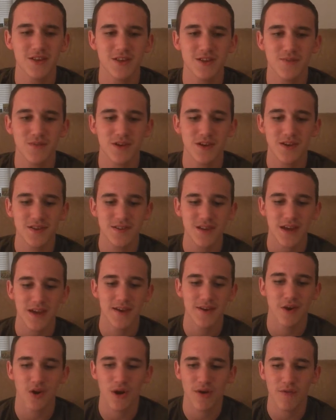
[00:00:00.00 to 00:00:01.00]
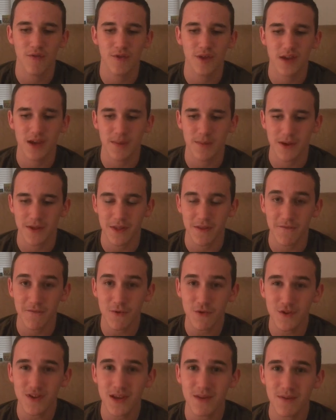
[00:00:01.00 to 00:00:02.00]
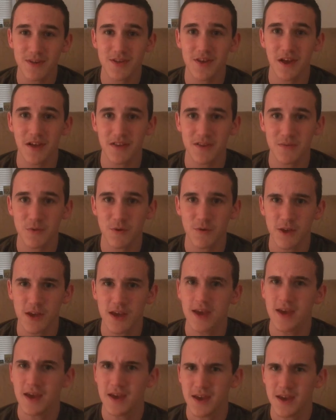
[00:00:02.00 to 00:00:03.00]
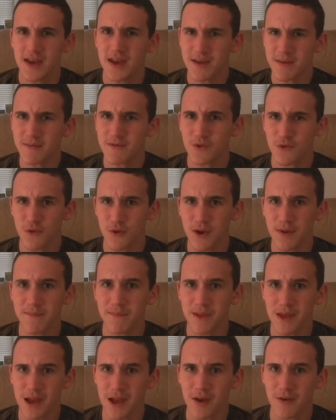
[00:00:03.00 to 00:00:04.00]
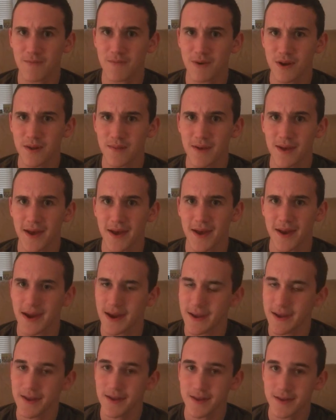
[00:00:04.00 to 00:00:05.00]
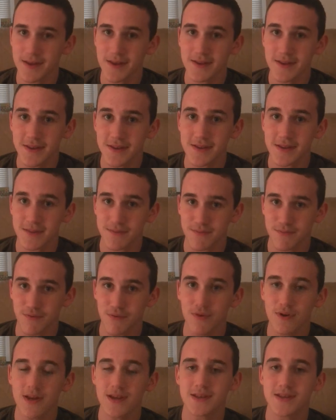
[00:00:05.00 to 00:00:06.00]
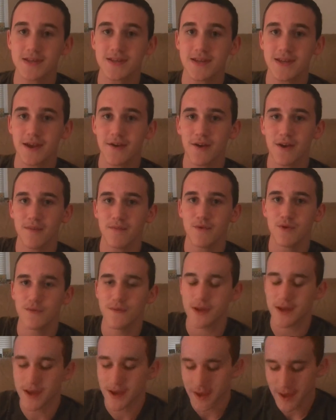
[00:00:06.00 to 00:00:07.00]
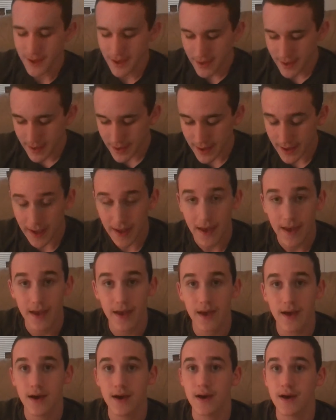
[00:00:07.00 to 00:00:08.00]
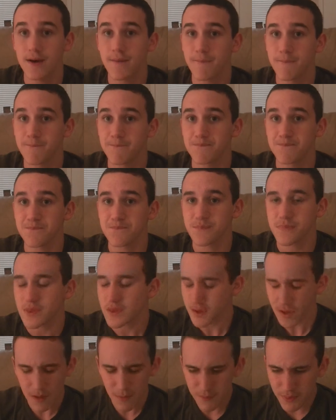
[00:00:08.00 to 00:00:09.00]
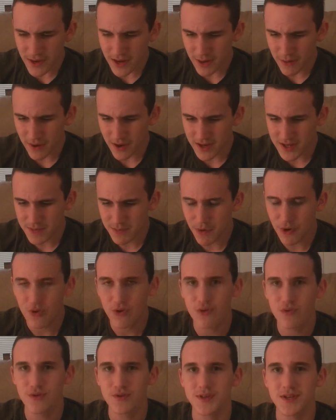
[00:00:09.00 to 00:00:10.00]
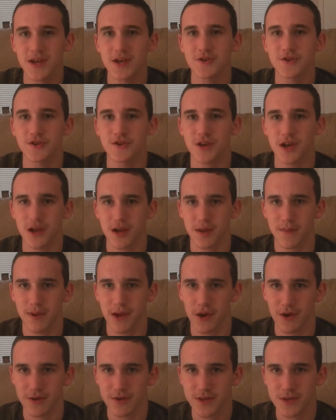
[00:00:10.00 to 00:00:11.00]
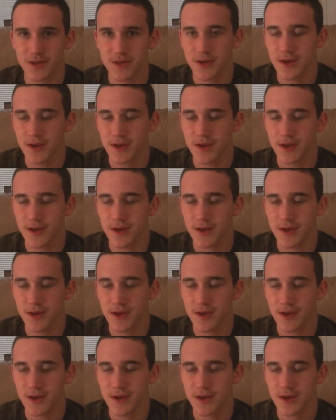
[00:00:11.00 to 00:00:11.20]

just because I know everything coming. The first time I saw this movie, it creeped me out pretty bad. It's a pretty scary movie. But anyway, I suppose I should talk about